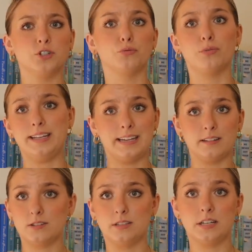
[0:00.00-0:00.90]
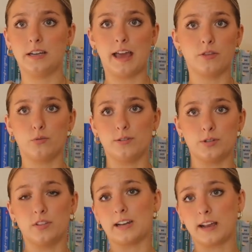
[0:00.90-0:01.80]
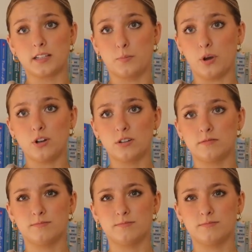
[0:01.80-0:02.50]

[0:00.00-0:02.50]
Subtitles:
to read it to get through to the next book,